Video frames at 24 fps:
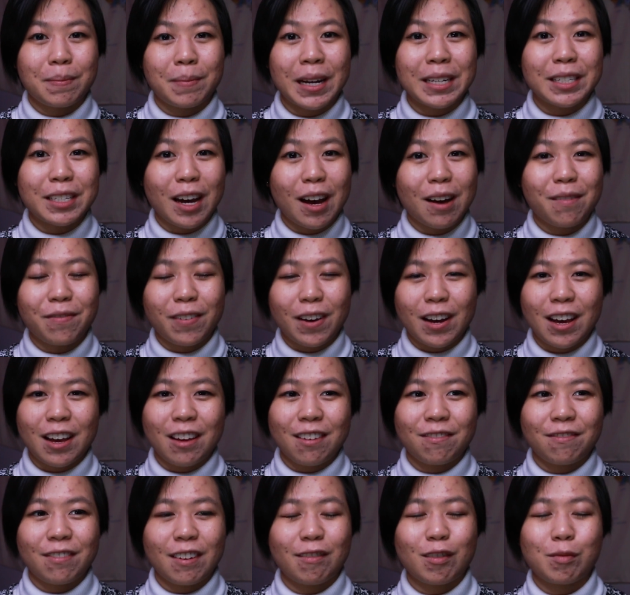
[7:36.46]
My top
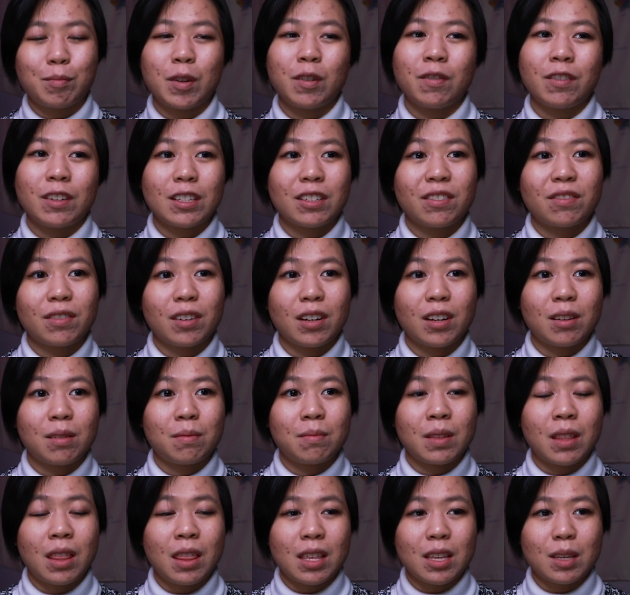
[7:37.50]
5 favorite movies from
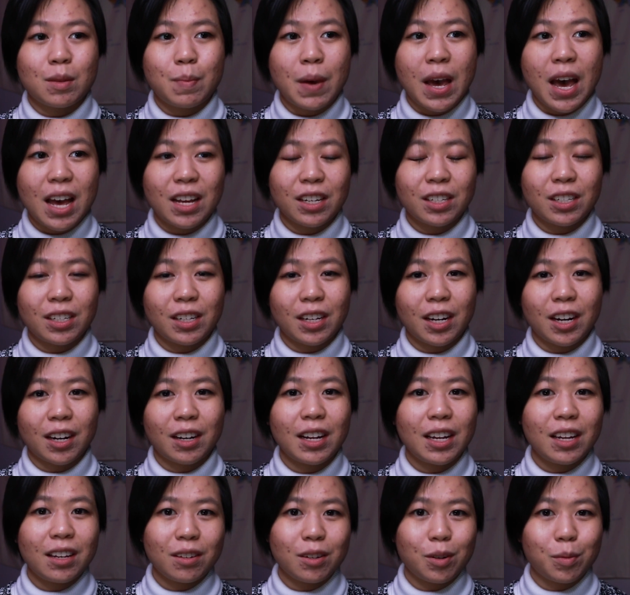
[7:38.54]
this past year,
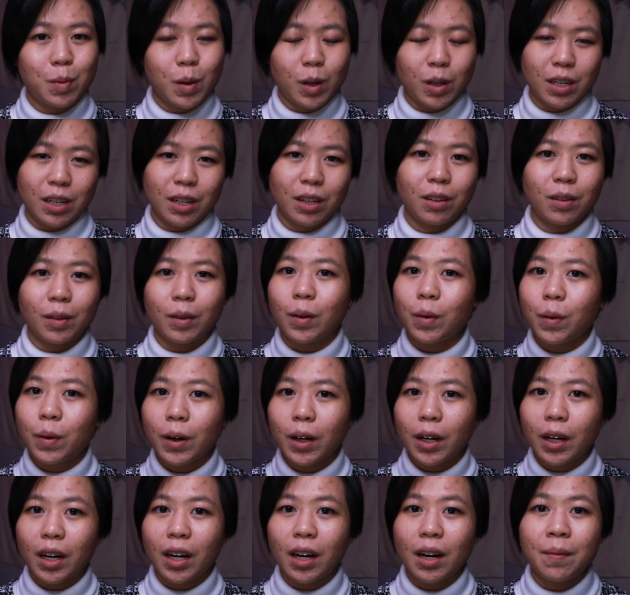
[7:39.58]
in no particular
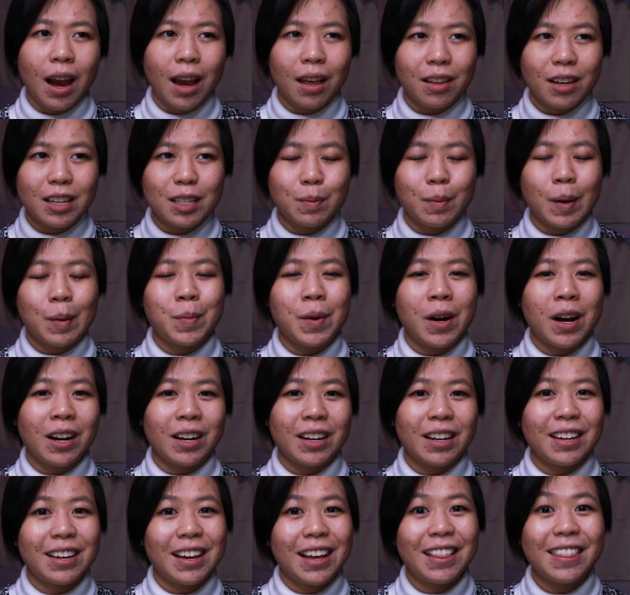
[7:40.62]
order: I Lost My
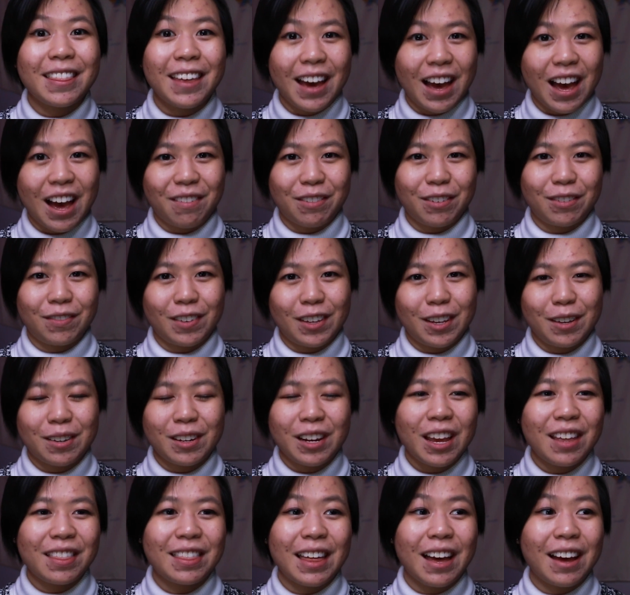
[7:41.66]
Body, the half of
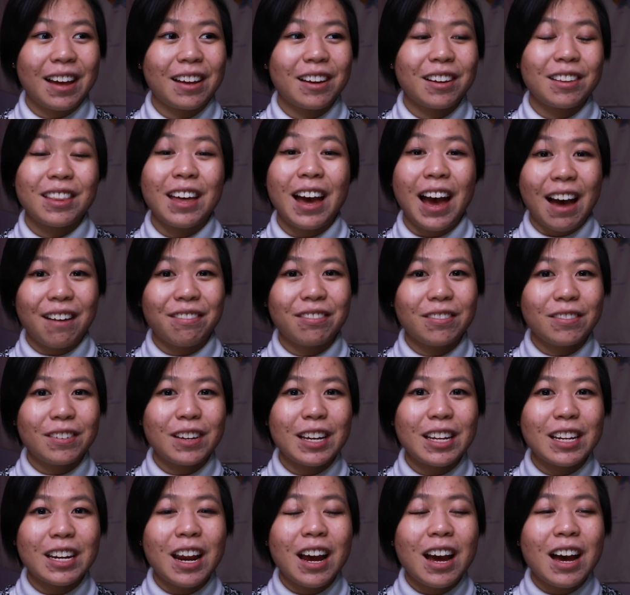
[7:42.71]

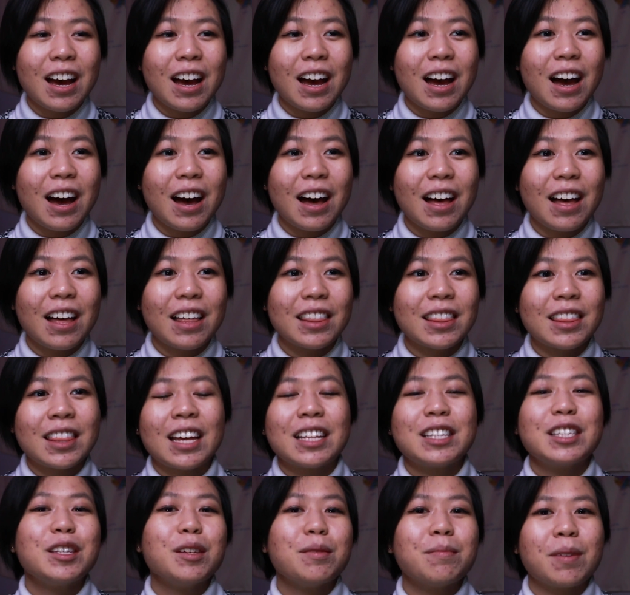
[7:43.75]
it.
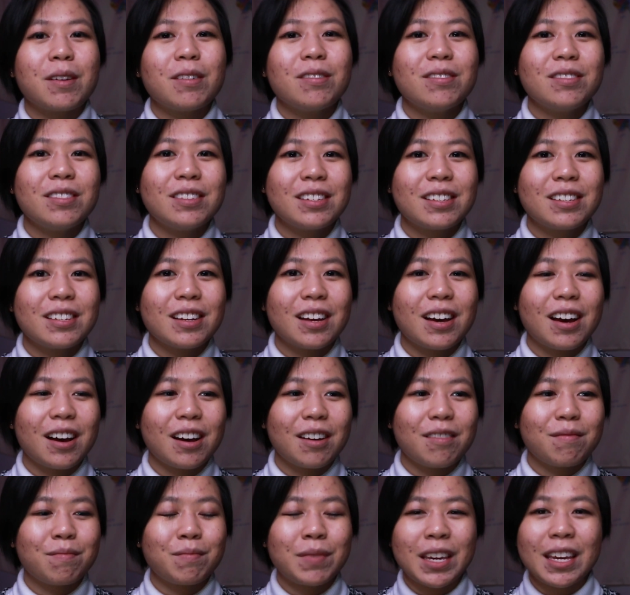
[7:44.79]
That's the most
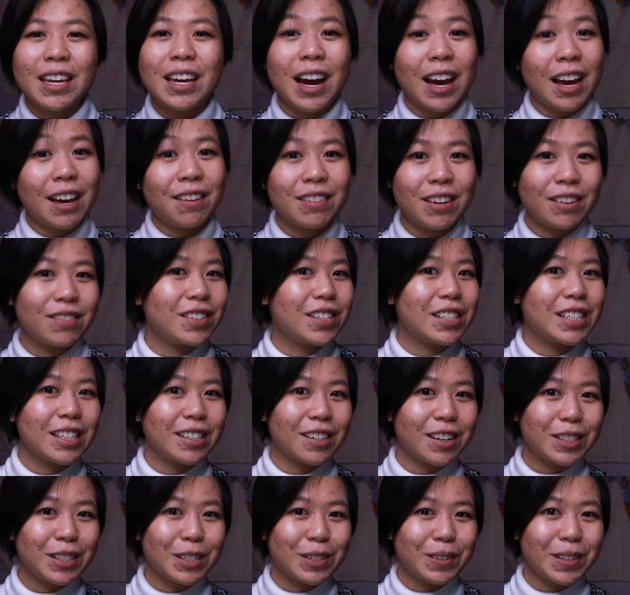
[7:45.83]
me I've ever seen
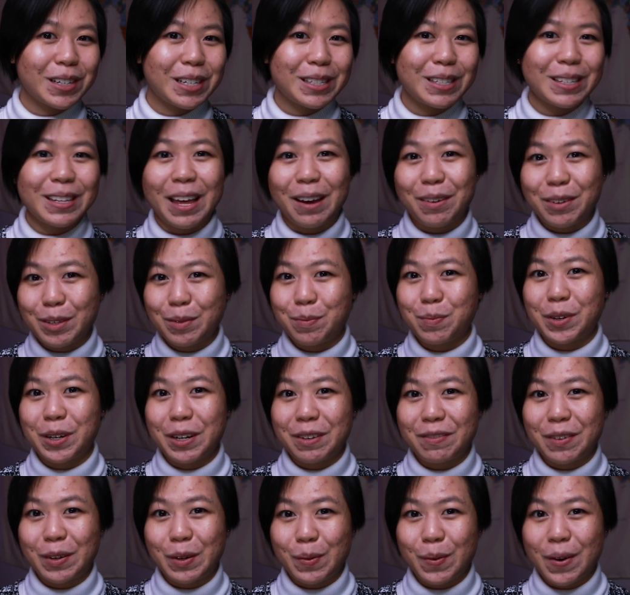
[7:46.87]
on screen, so that was pretty
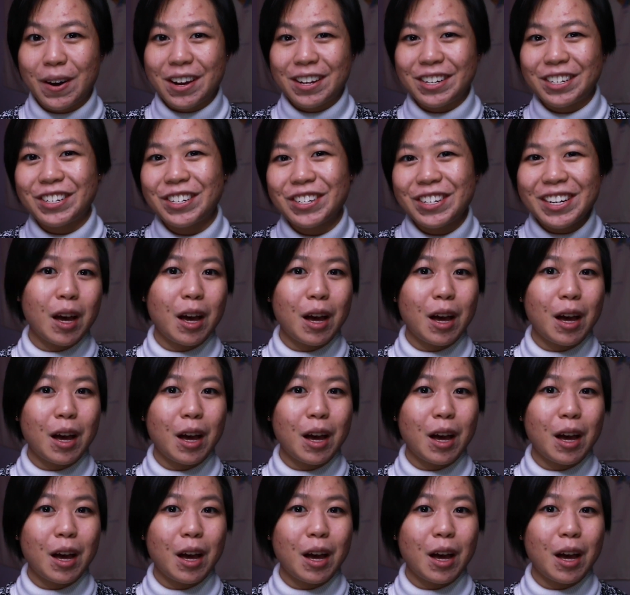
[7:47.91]
fun to watch.